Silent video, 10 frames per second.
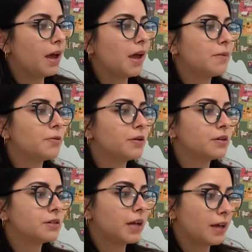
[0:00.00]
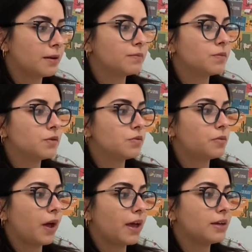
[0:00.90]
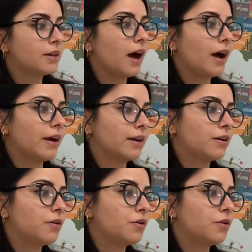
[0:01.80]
Abraham and I